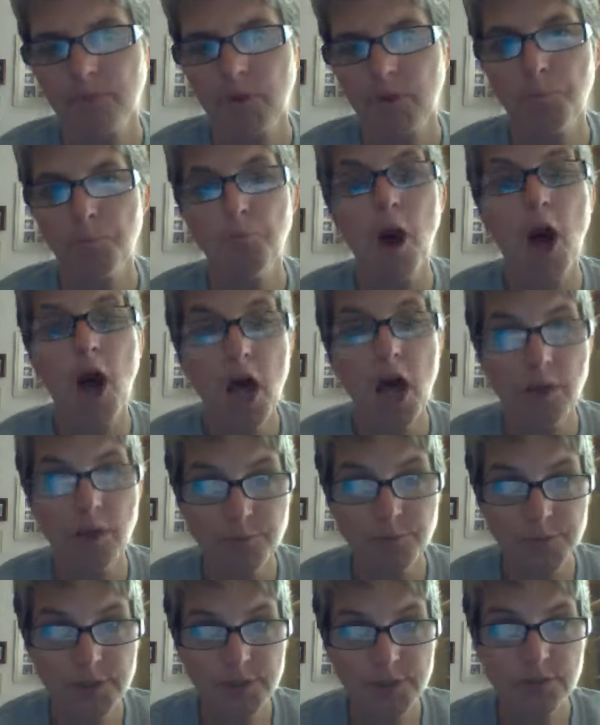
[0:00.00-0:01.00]

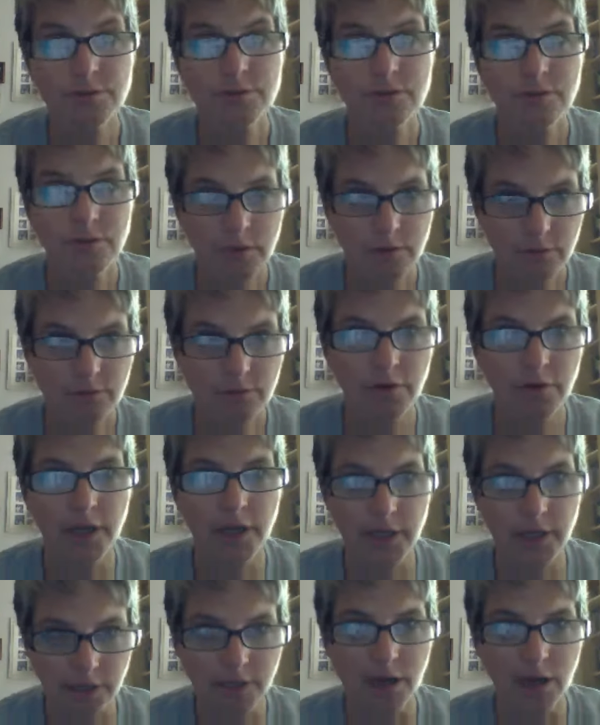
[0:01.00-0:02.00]
Moms
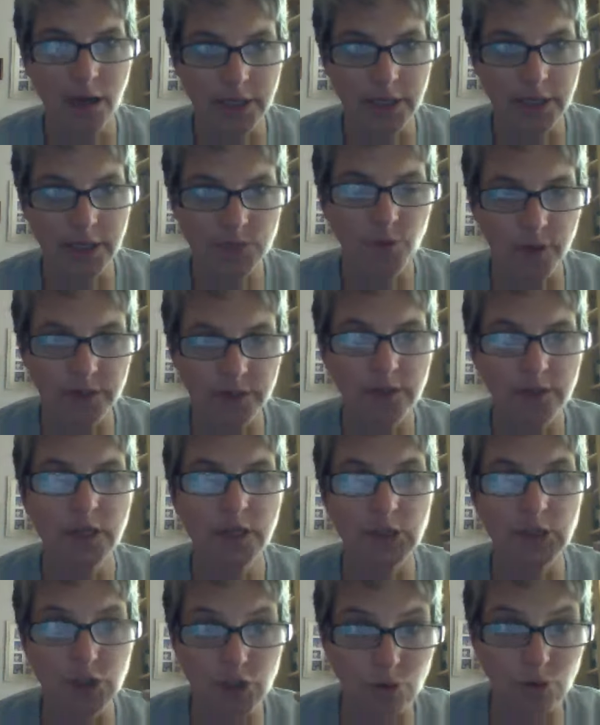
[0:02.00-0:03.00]
recognize what
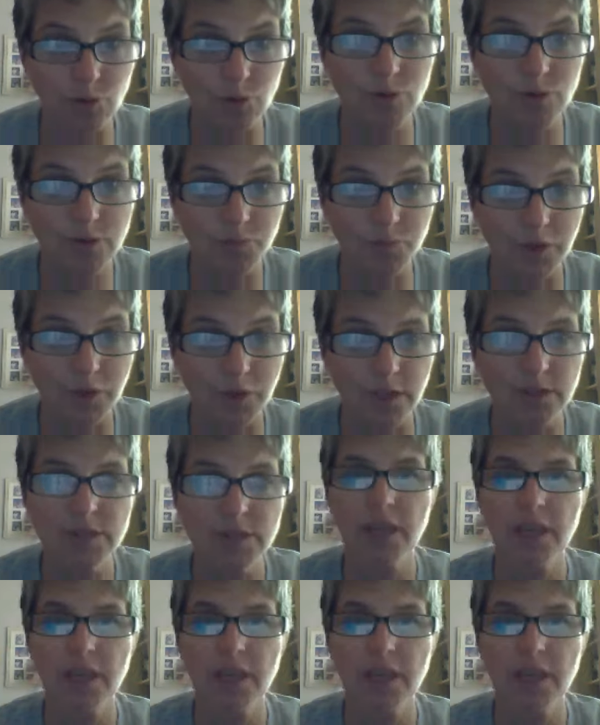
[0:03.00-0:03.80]
induce means.